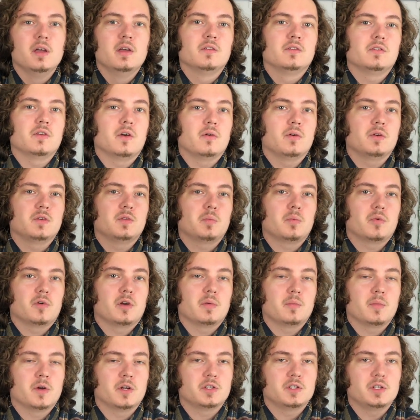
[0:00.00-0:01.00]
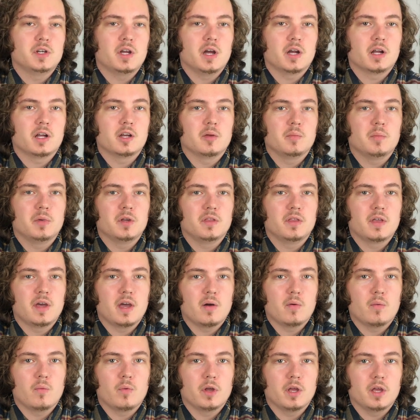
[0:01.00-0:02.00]
So it's pretty much not going to be
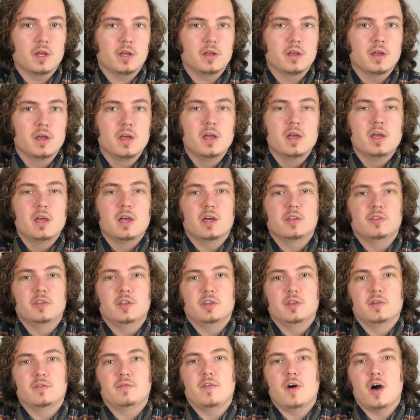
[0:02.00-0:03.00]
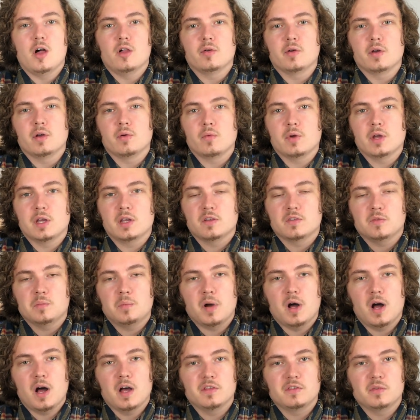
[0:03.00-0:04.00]
that week. And then the following week is
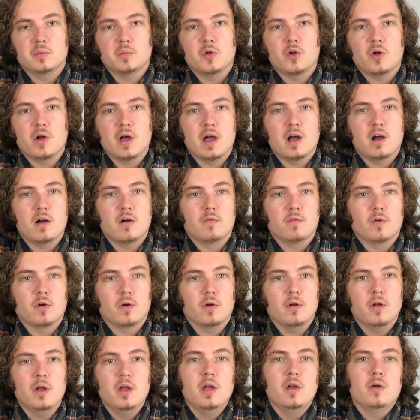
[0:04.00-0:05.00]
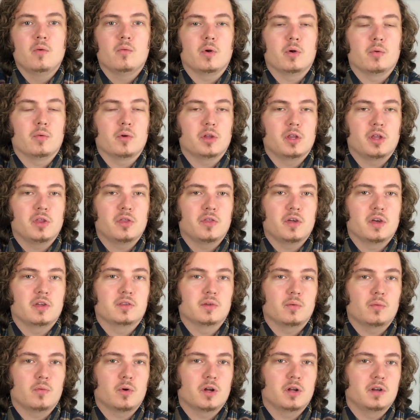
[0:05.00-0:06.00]
possible. However, we really think
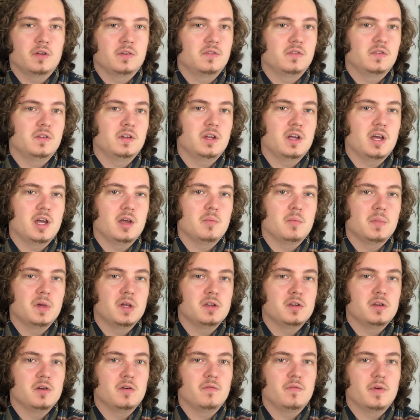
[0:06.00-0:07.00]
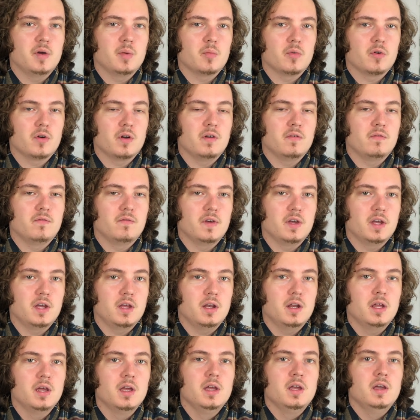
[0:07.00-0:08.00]
that we're going to see a mid-November event,
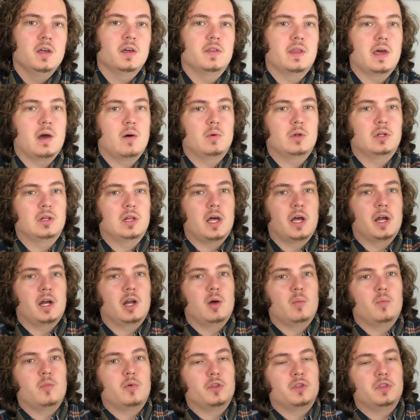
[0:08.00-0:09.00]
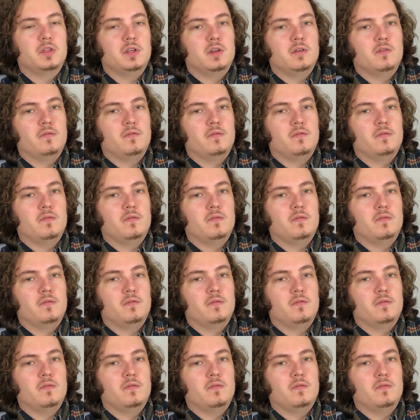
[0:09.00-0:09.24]
and that would line up with the